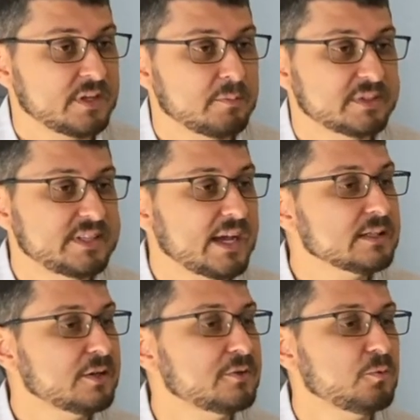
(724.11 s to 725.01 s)
But that
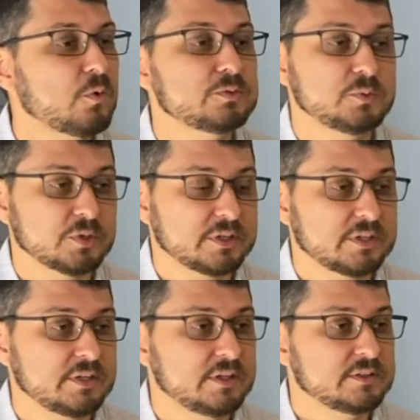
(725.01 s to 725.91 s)
alone won't work.
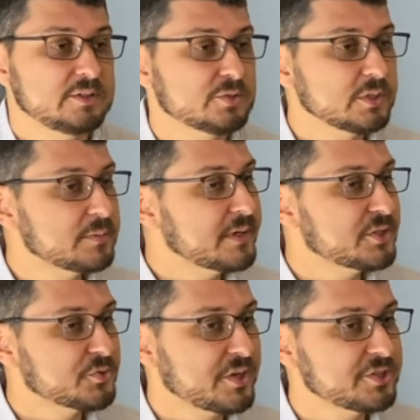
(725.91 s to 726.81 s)
The school
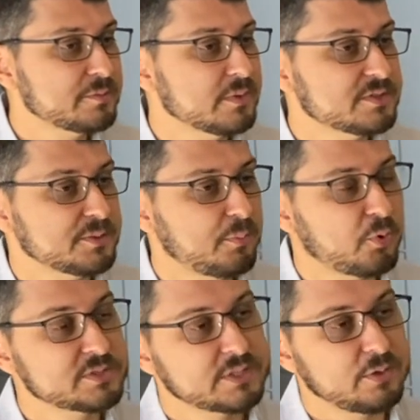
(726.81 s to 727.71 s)
administration must
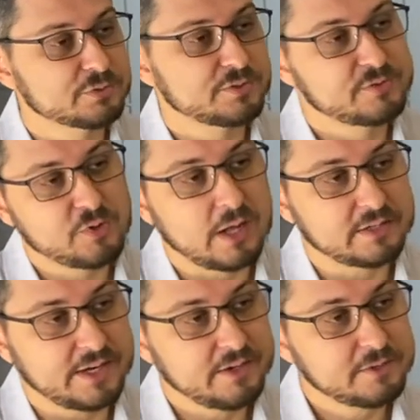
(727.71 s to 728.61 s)
support a culture of trial
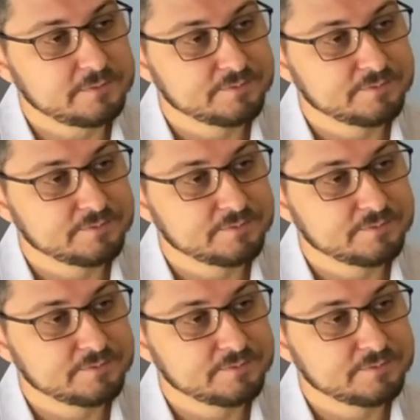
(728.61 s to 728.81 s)
and error.